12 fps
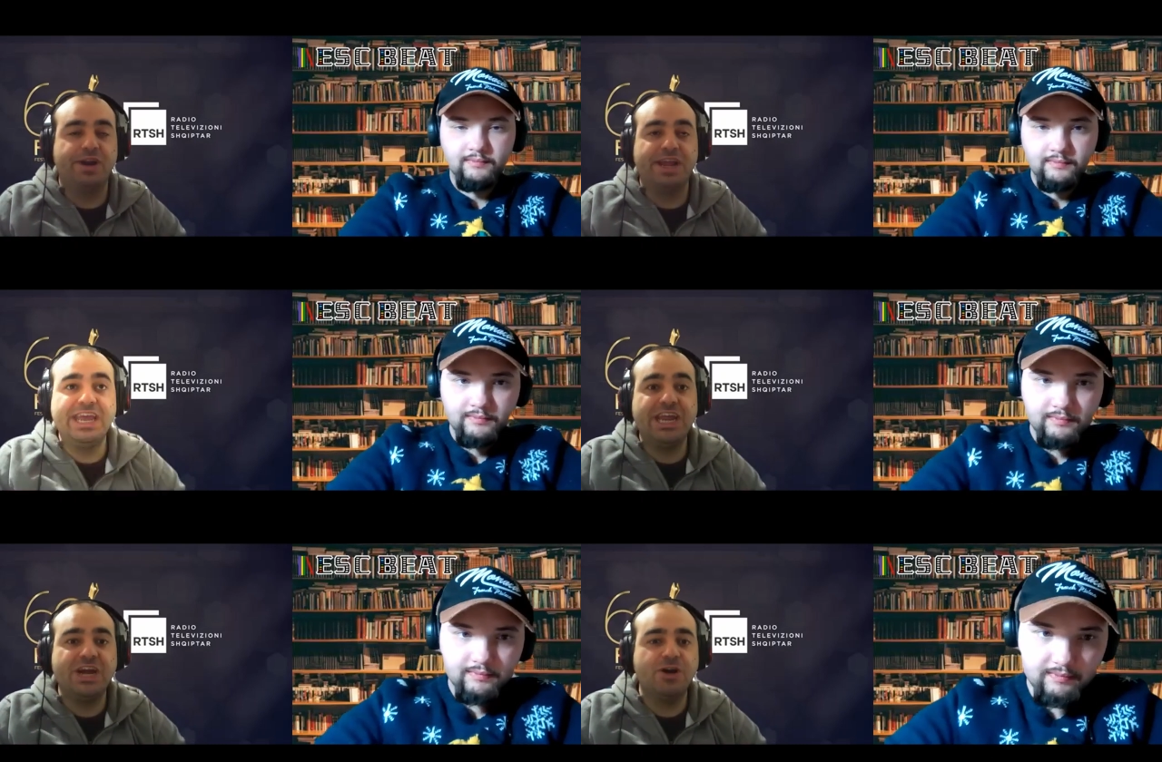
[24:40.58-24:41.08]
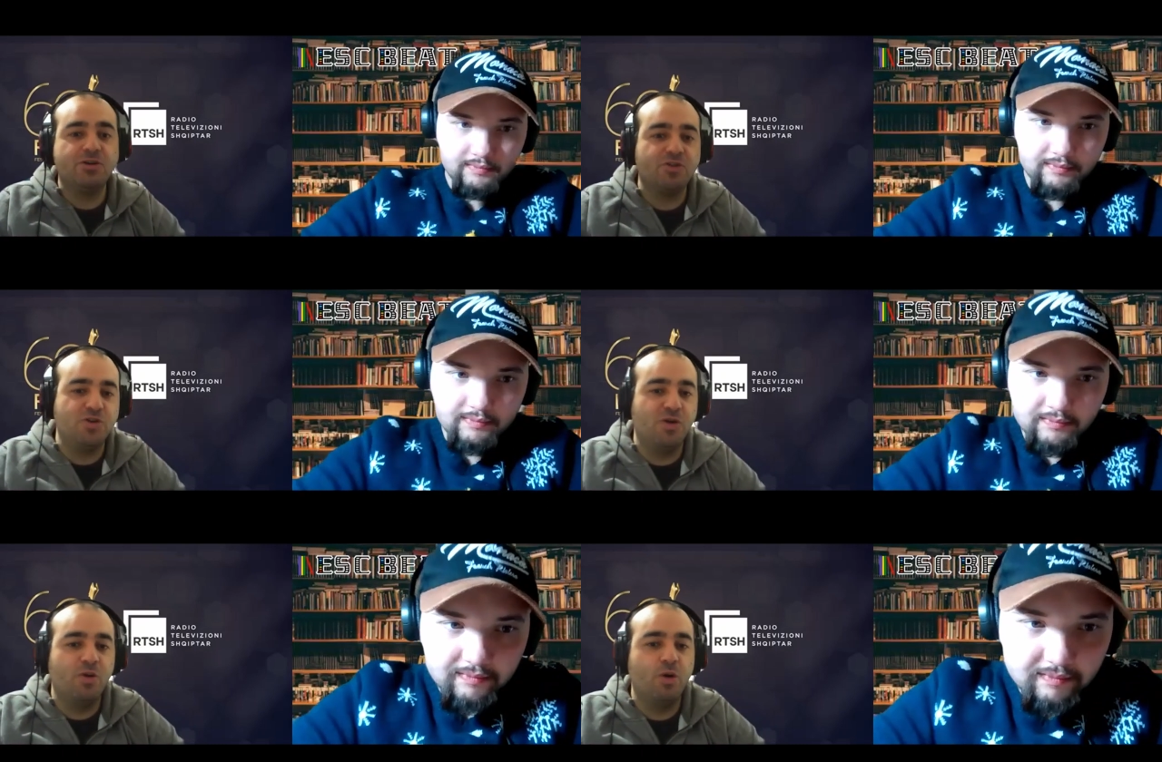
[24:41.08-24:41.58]
Speaker 1: eager to
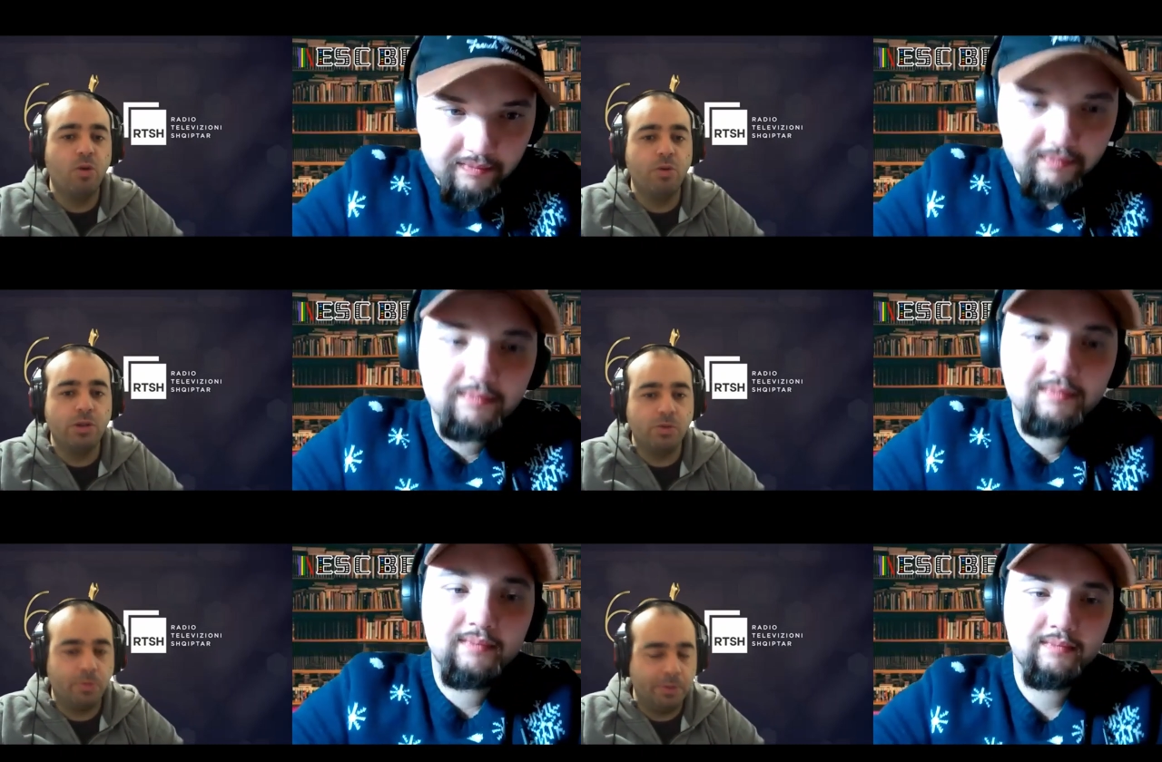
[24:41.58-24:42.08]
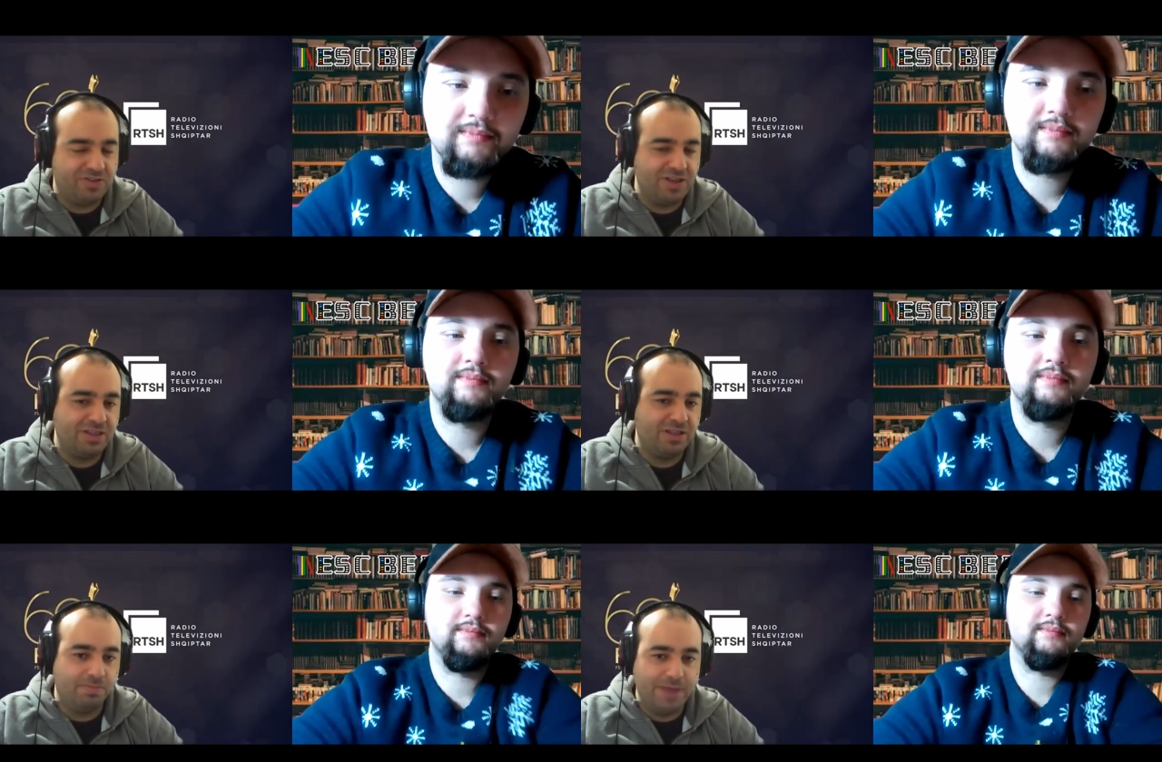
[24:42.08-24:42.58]
know who will represent
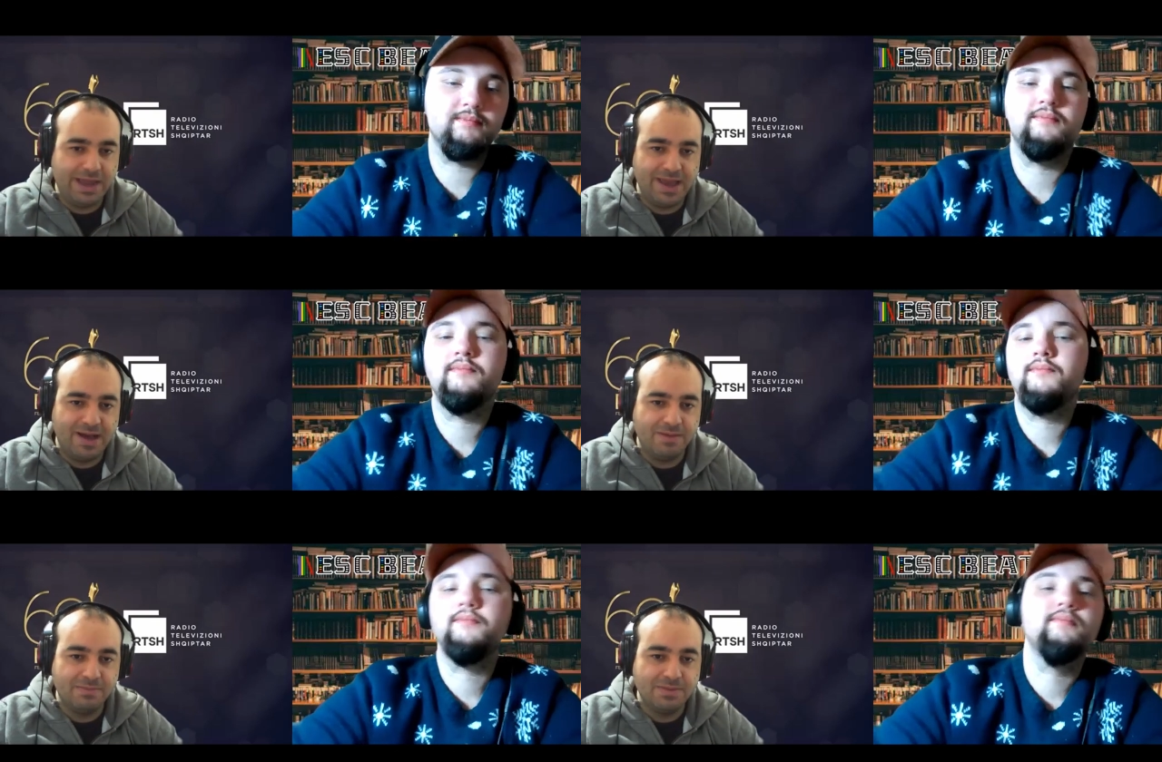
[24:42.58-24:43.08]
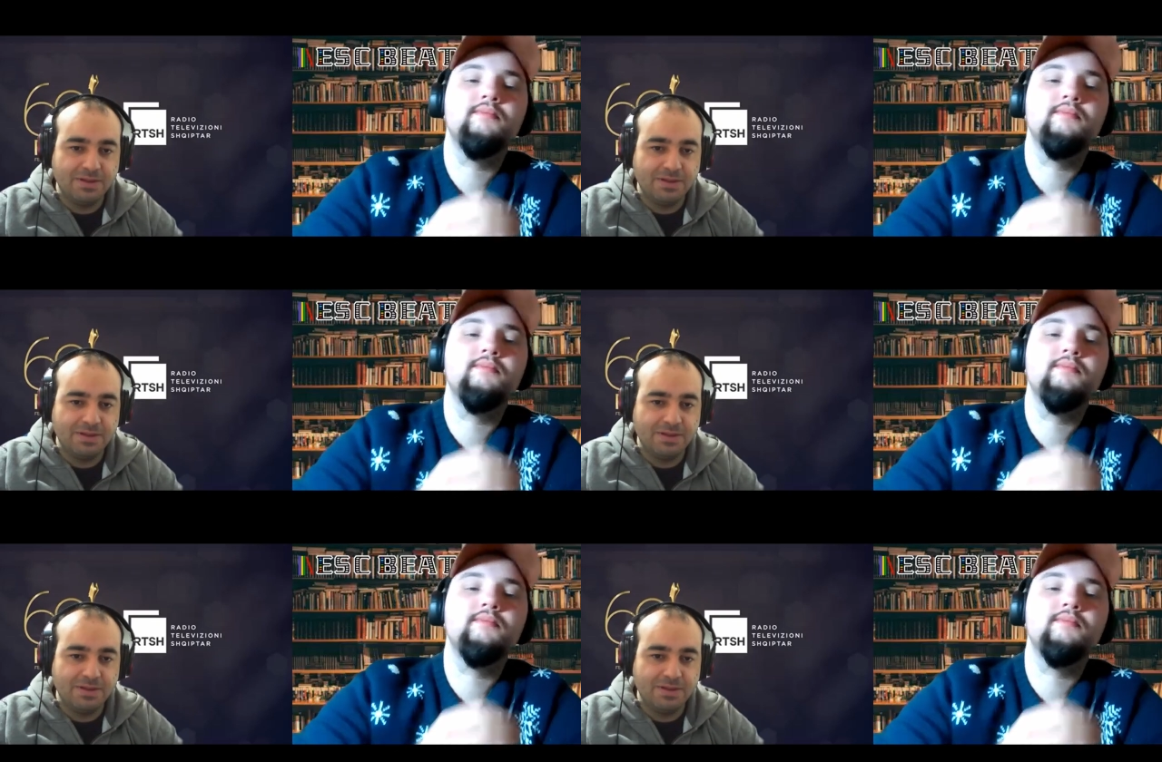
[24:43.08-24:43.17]
Albania.